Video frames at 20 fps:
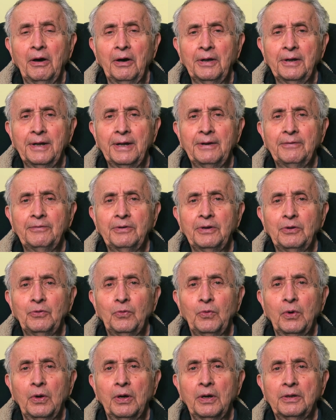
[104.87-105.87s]
on every
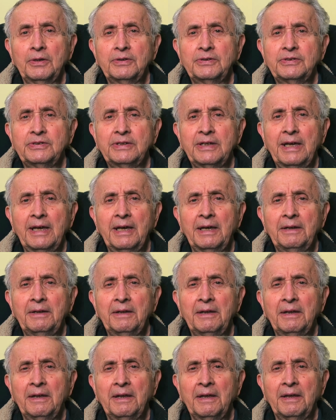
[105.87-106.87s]
word
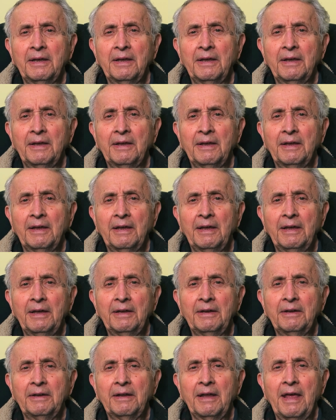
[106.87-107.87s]
said
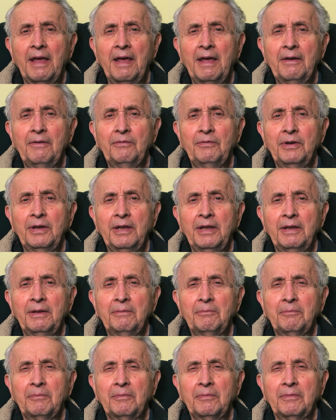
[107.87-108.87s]
and
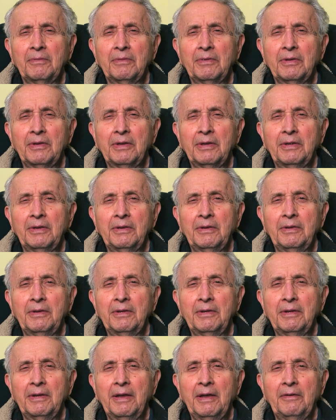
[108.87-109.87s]
every
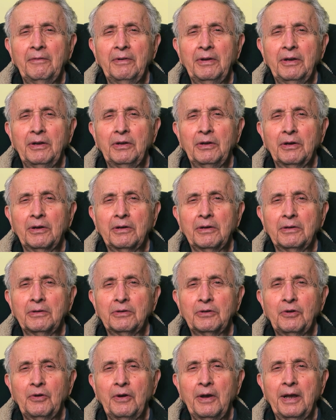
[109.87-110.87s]
nook
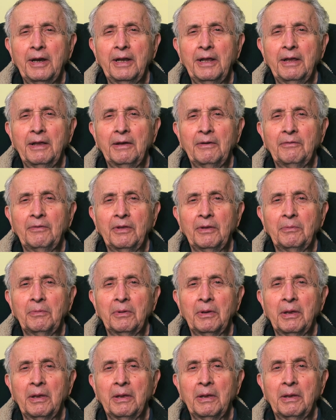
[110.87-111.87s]
and cranny of
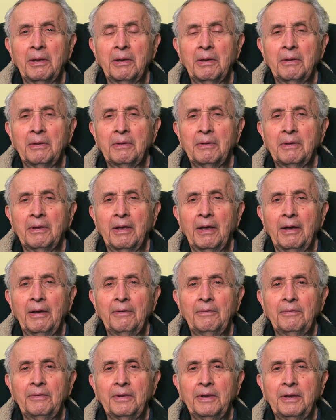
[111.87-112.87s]

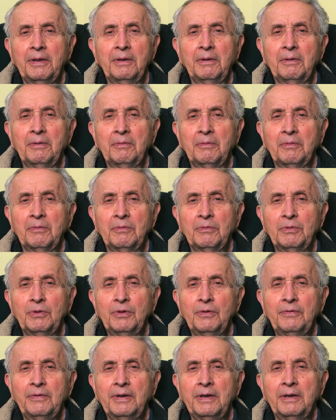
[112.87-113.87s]
the
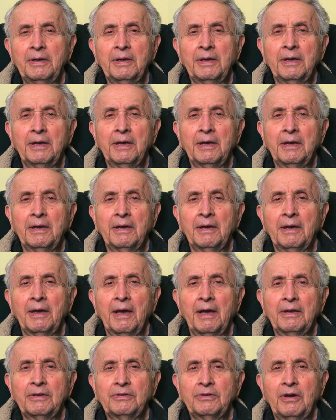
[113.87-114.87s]
movie.
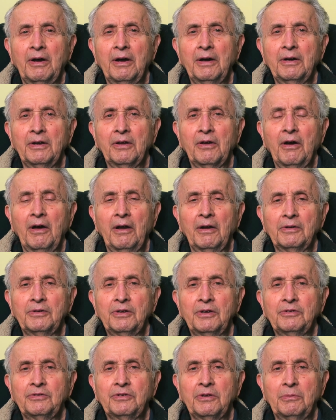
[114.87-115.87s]
It's hard to call it
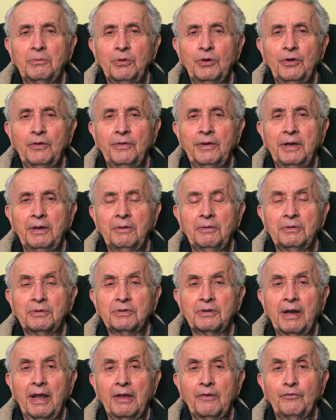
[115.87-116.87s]
just a movie. It
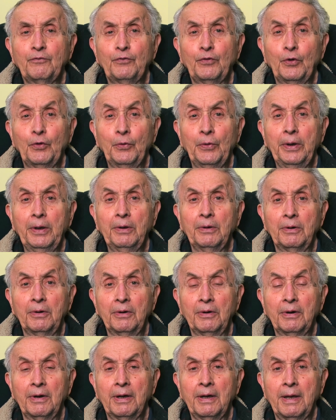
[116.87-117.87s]
was like for
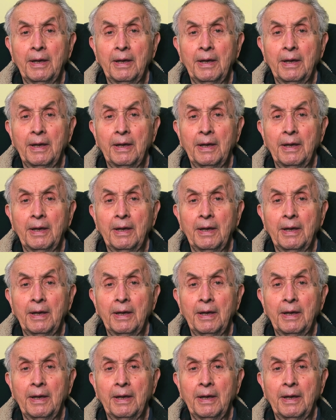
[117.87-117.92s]
real.